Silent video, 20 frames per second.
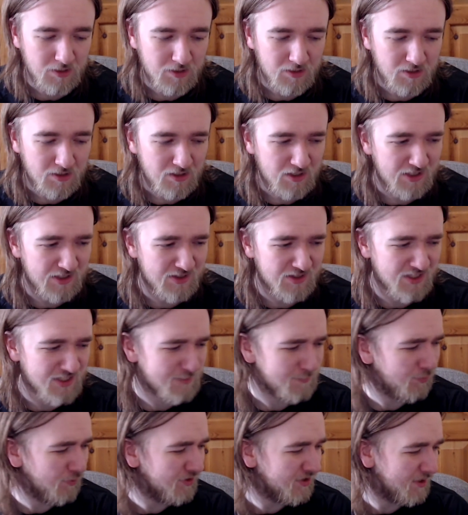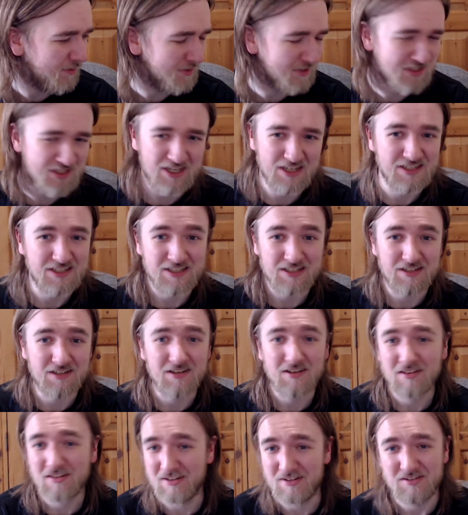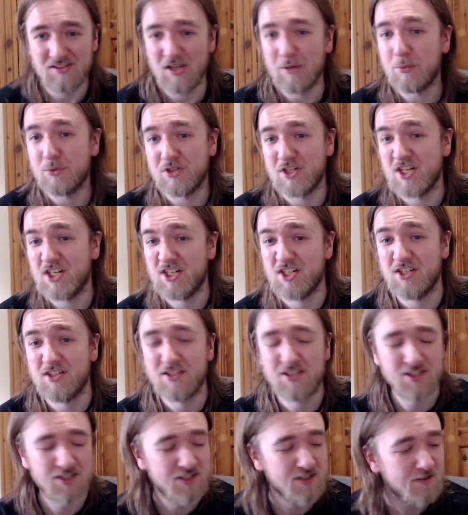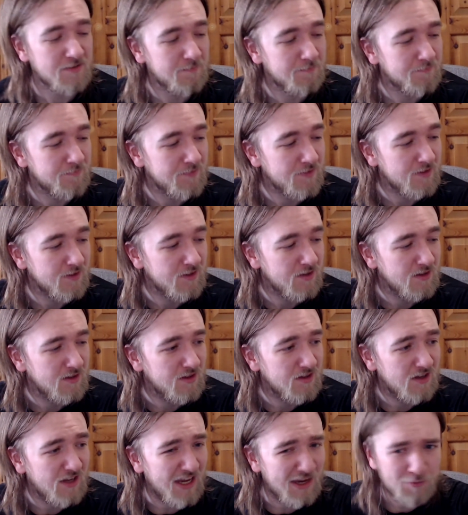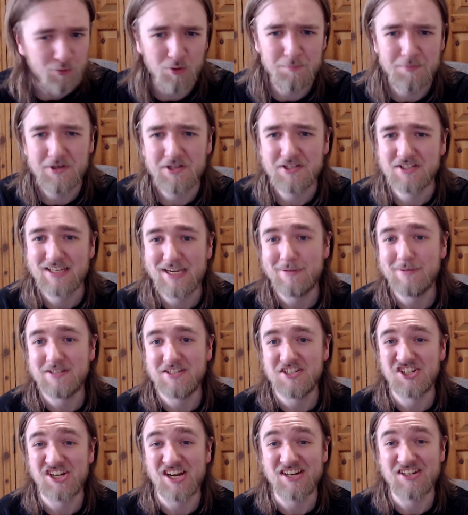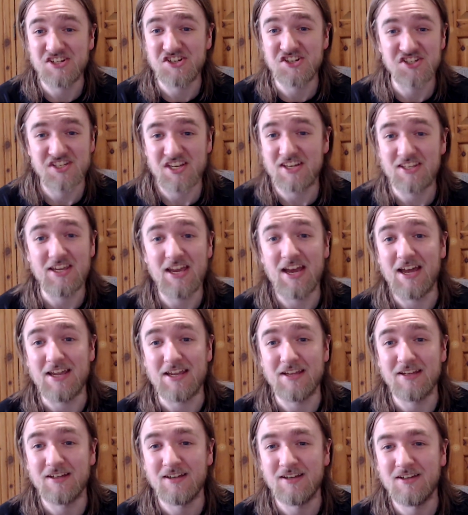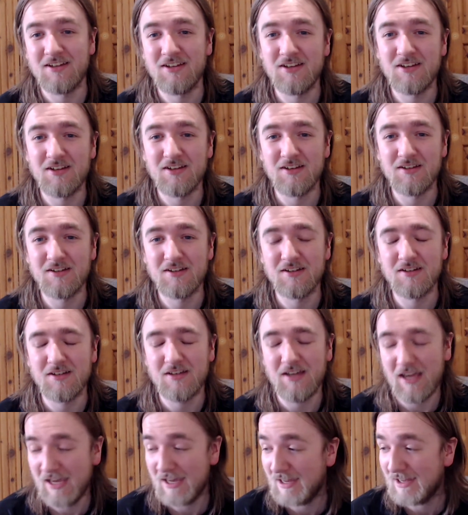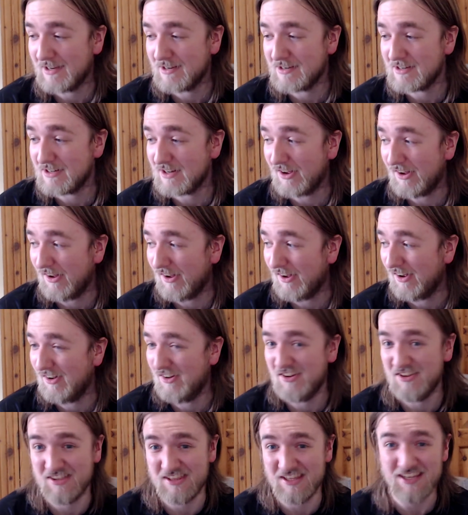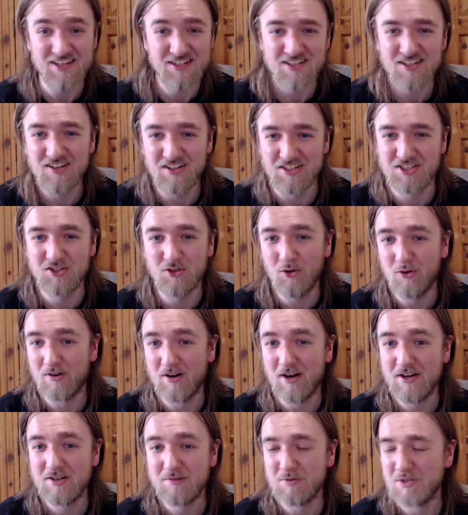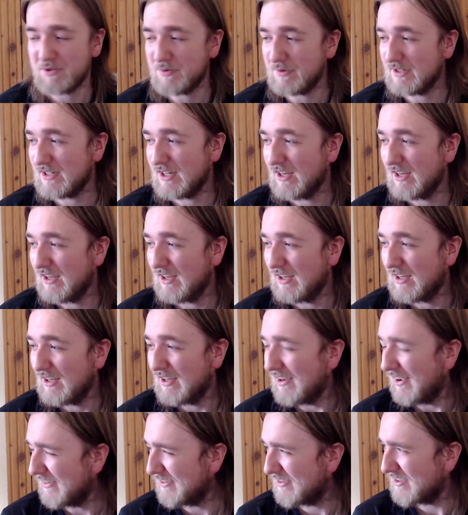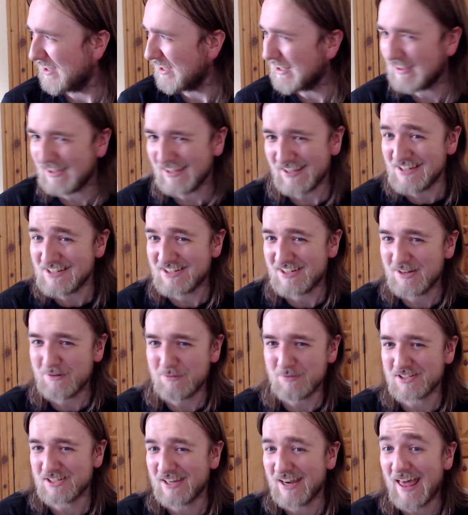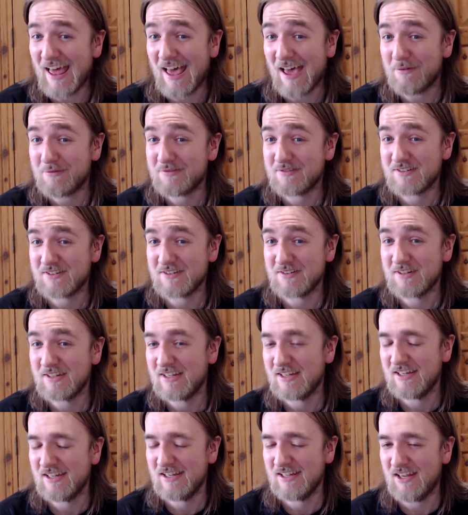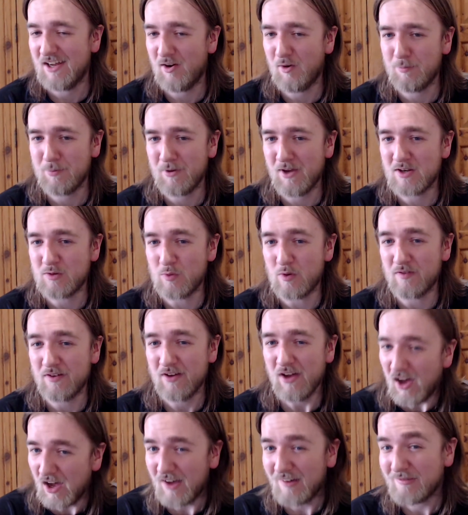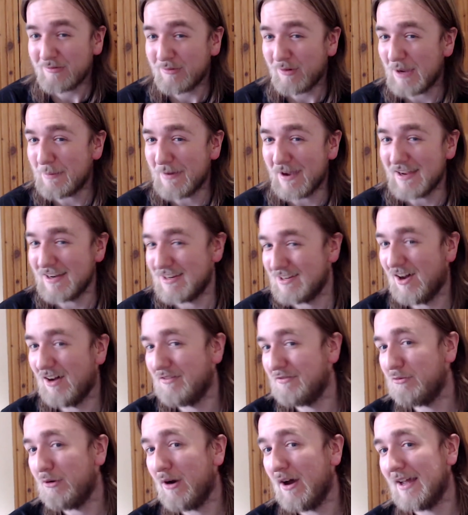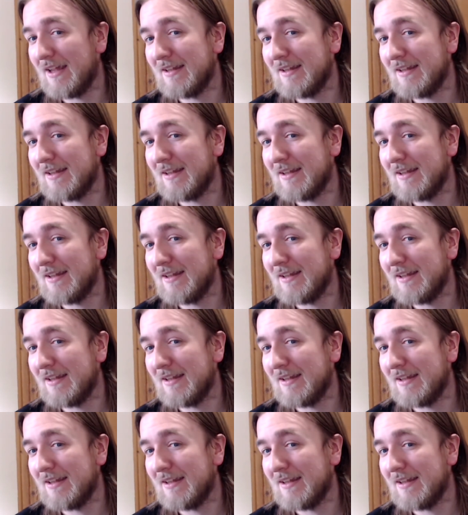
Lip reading: At this point I was getting double digits, and one person came into chat and just said gay, and the instant I saw it, which was, I think the instant it was left, I replied with, halfway mate, halfway.